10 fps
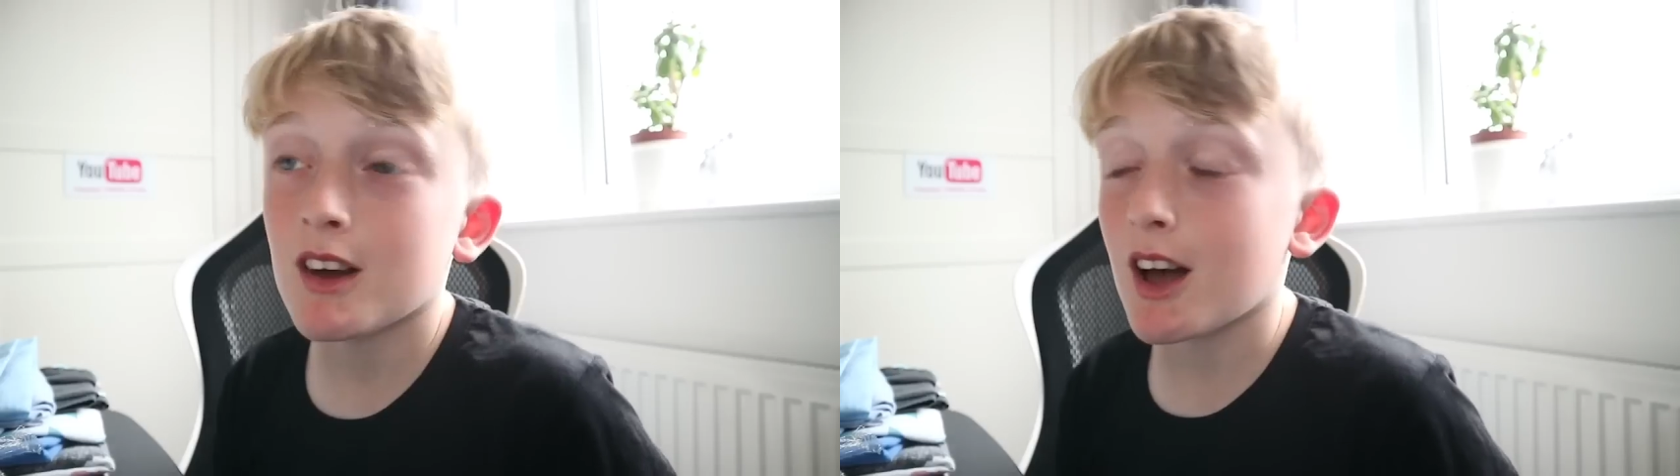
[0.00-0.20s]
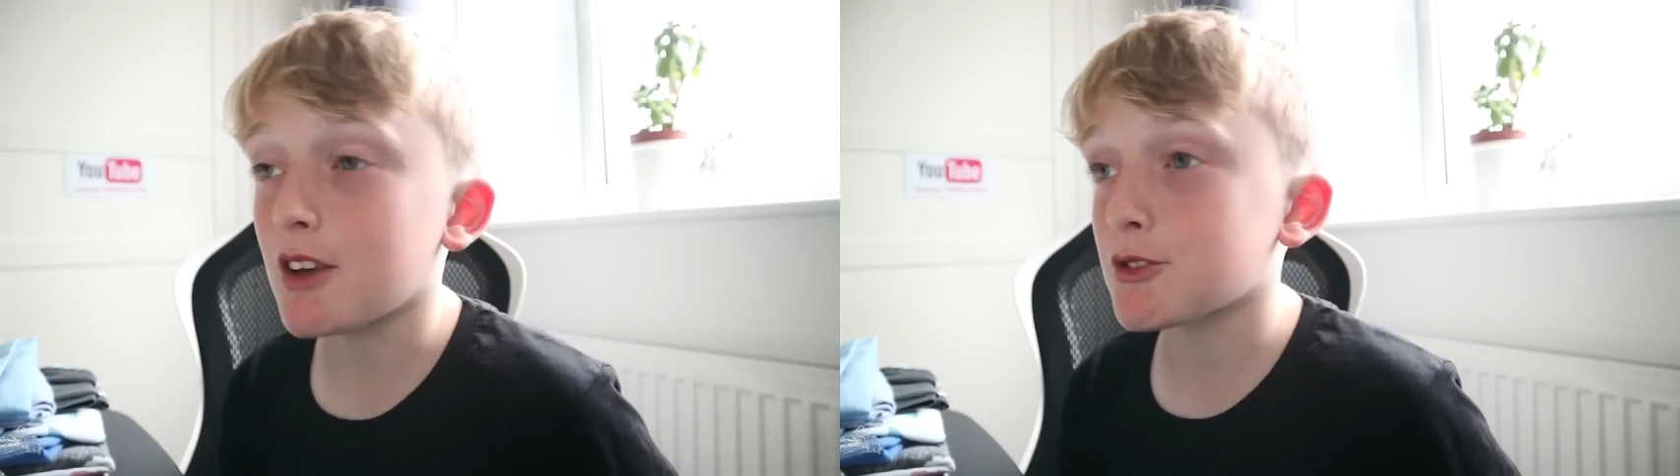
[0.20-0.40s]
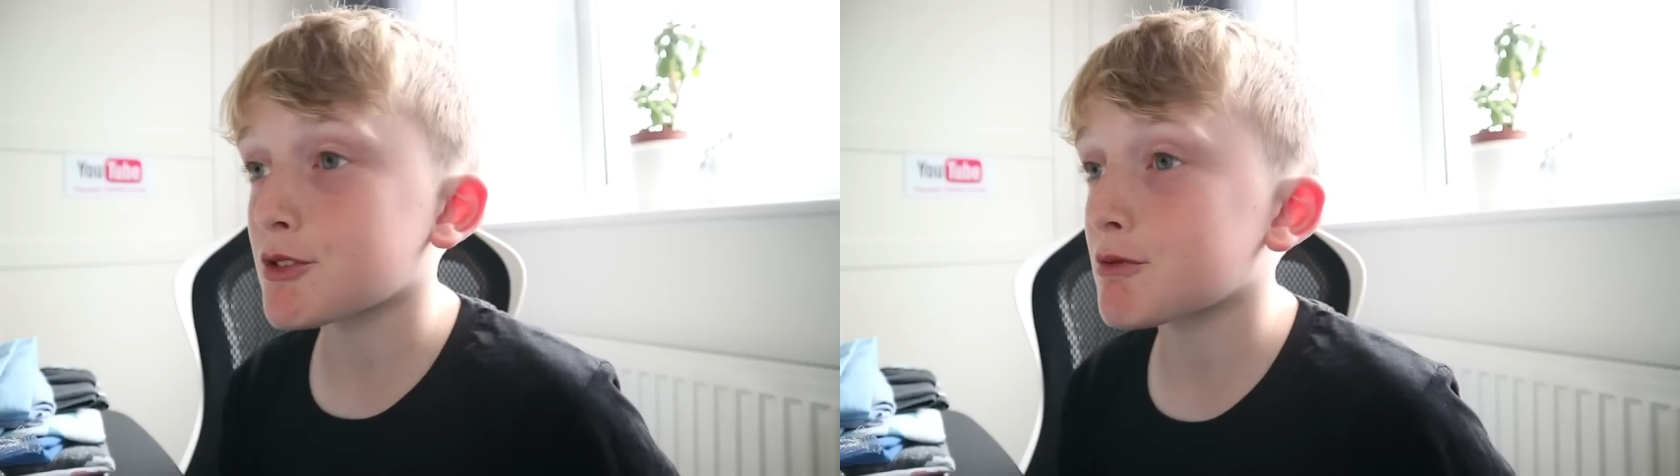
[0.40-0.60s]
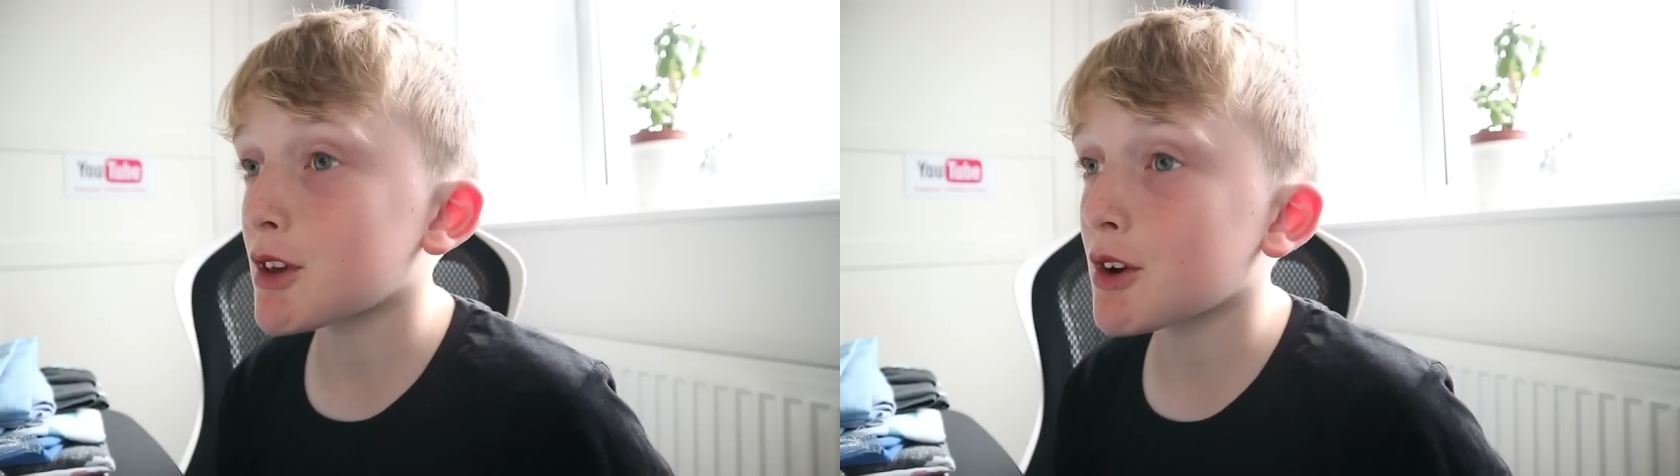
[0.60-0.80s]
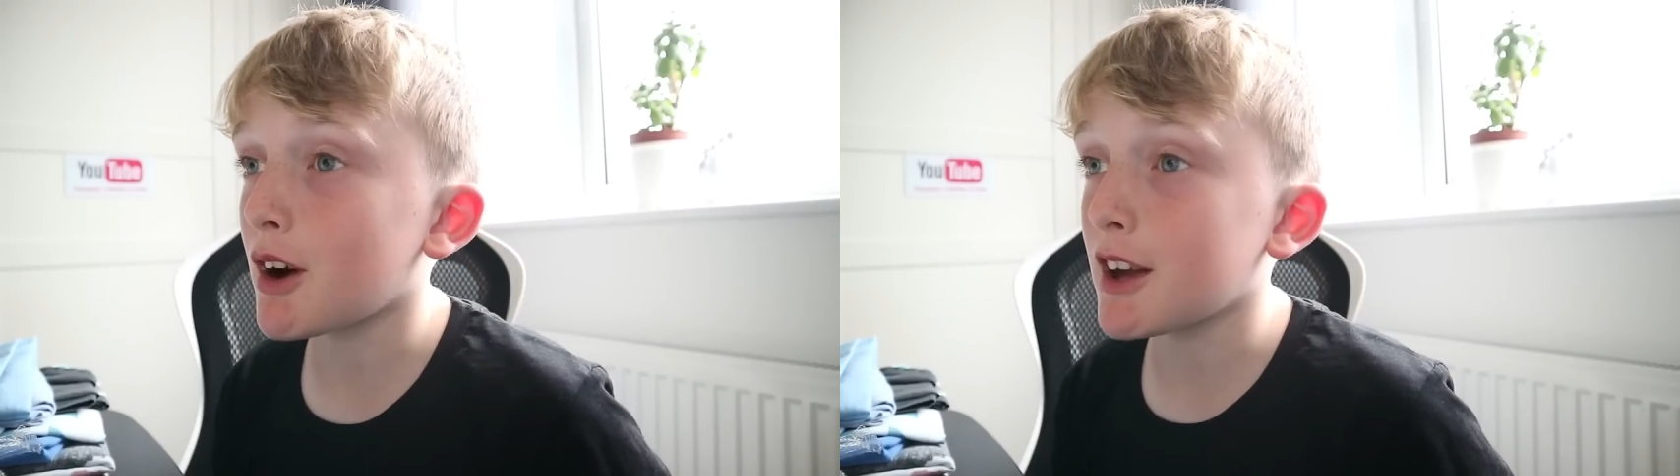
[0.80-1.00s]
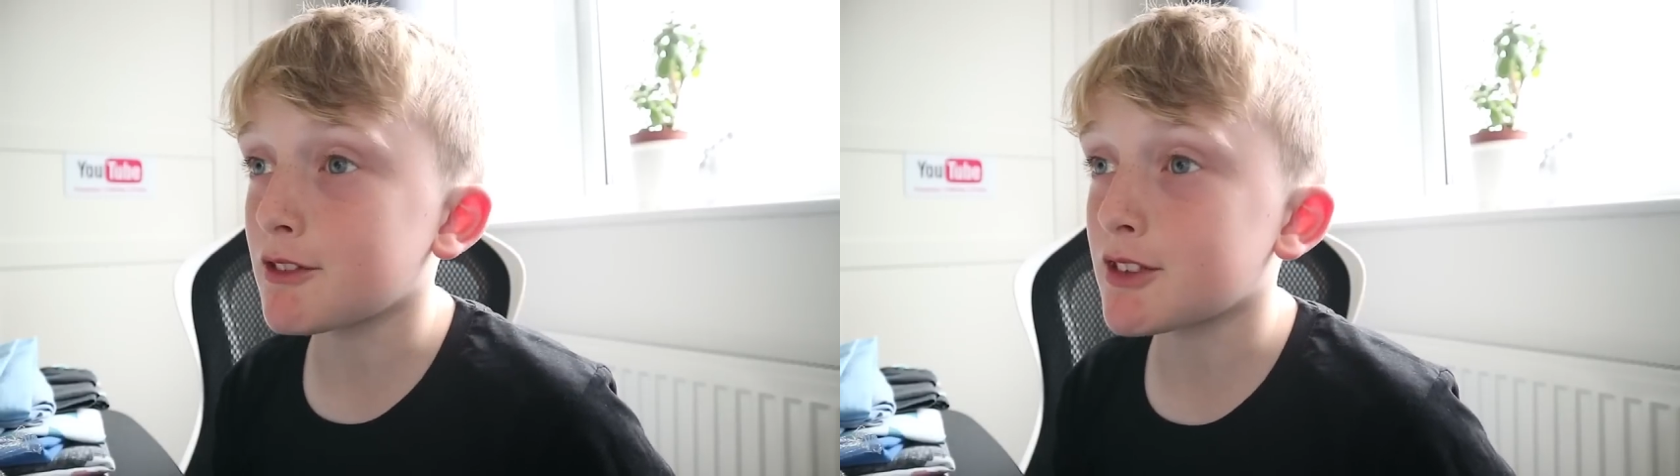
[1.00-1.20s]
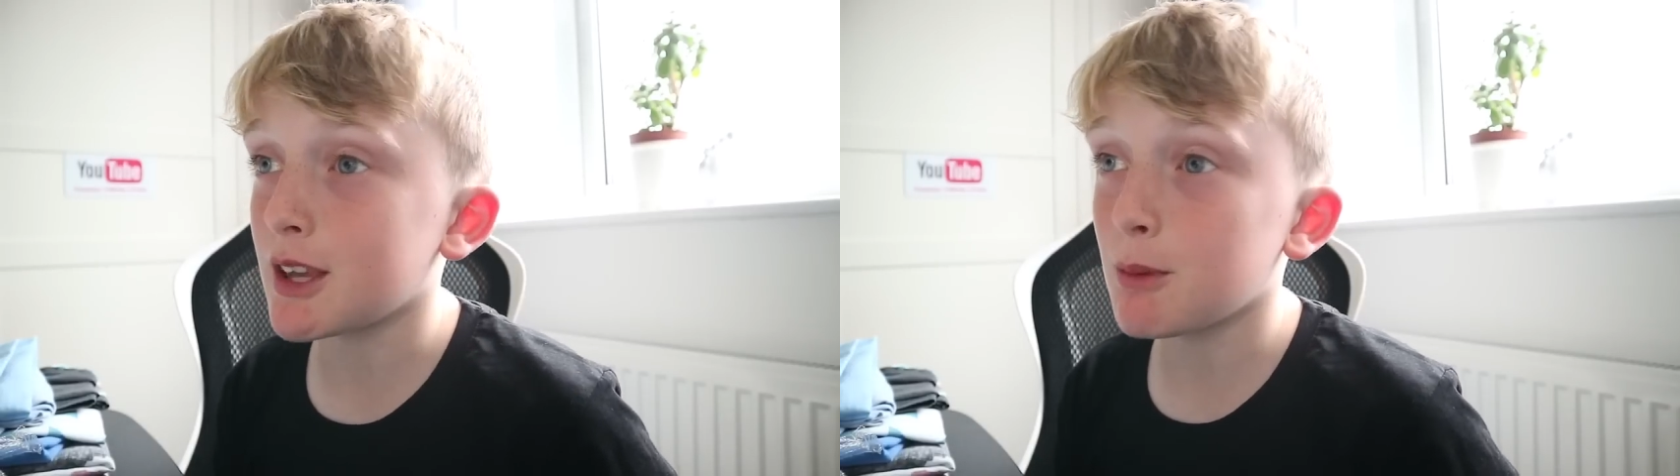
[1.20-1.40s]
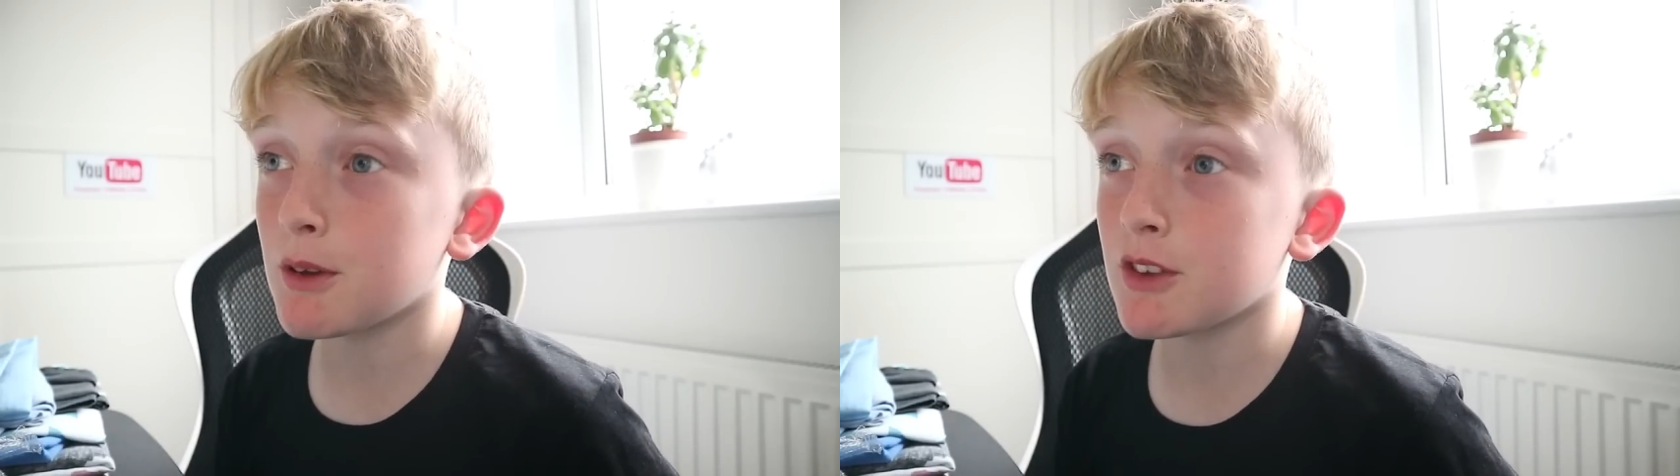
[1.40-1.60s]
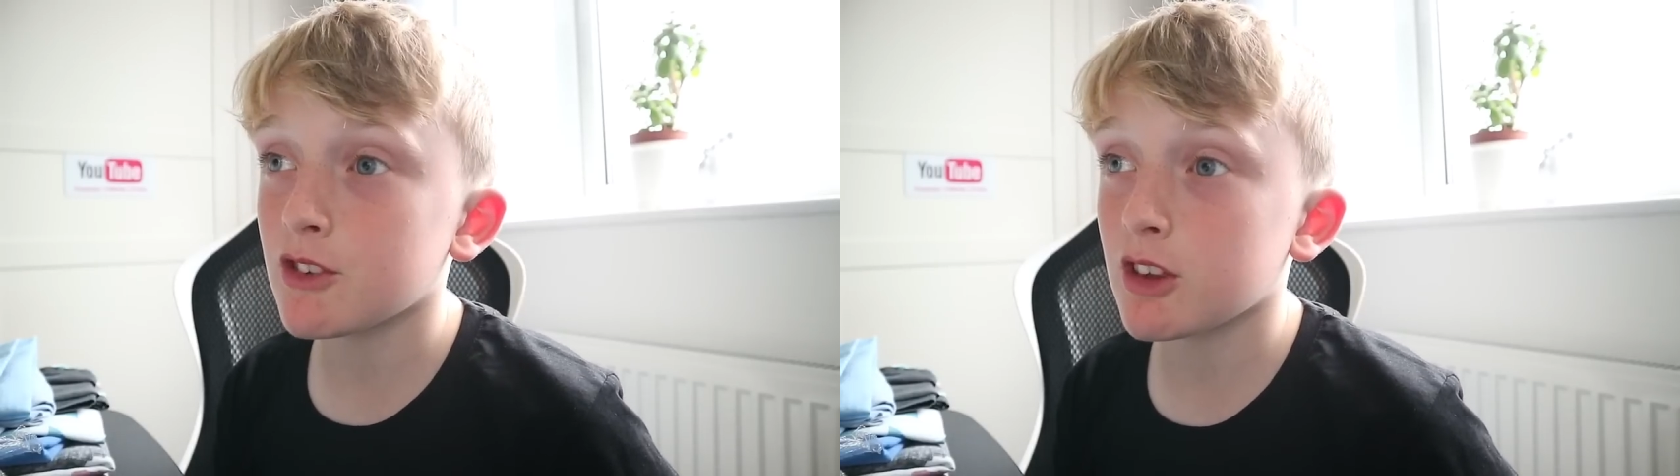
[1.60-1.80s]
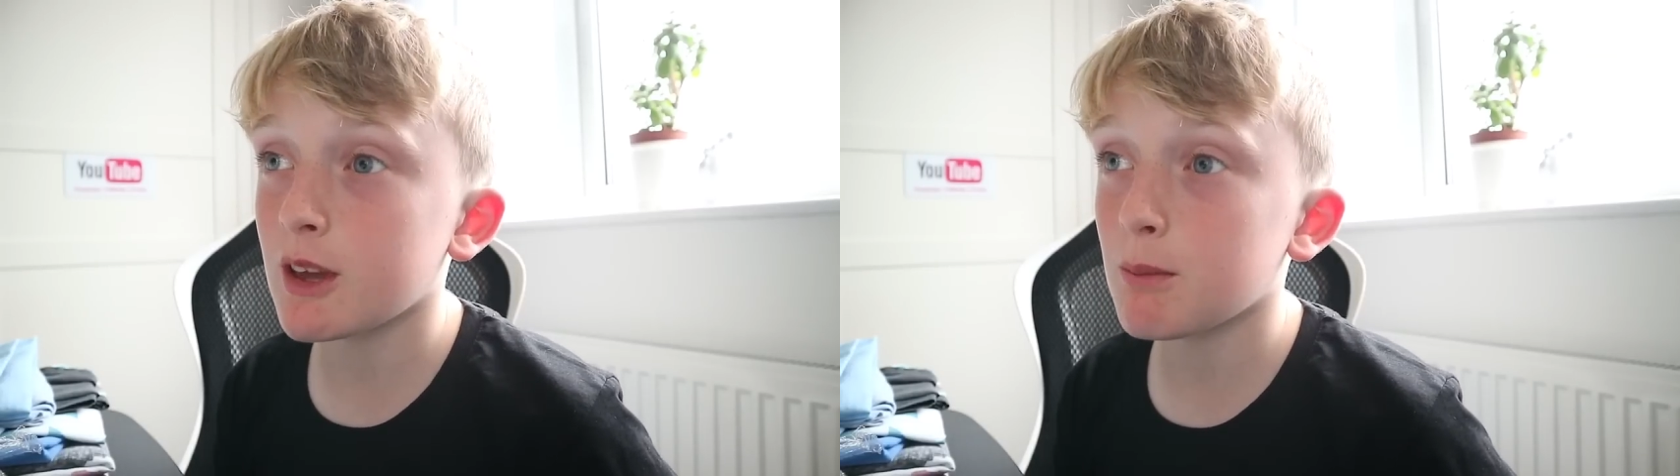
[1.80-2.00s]
I was quite deep in
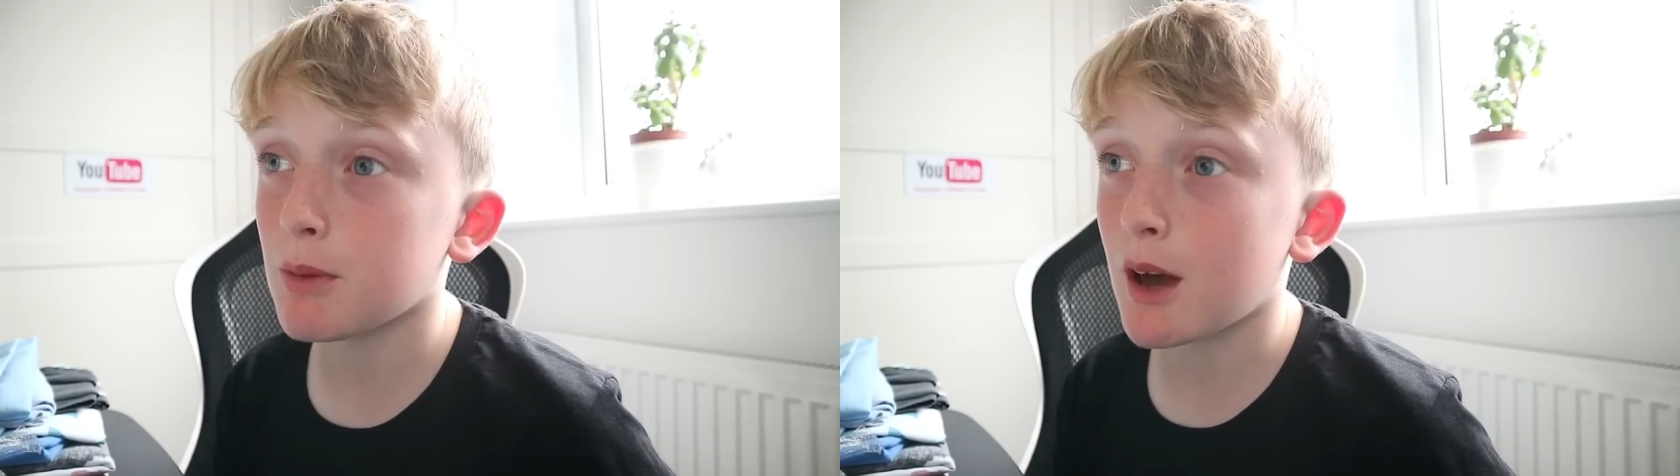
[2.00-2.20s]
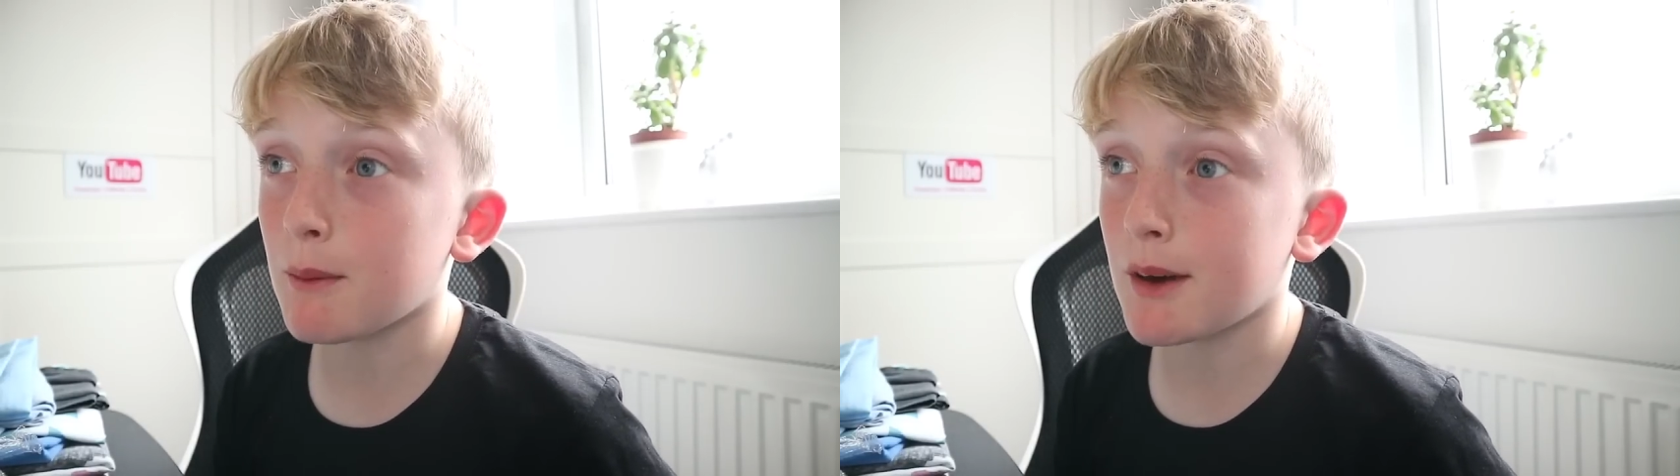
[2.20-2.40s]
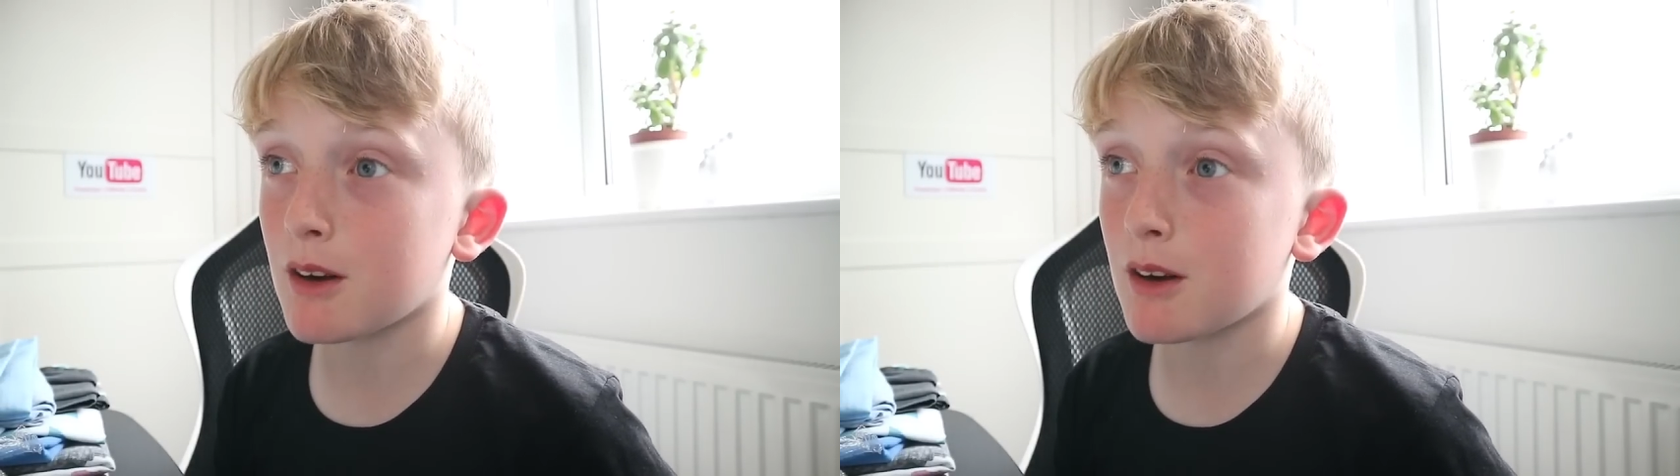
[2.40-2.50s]
sleep by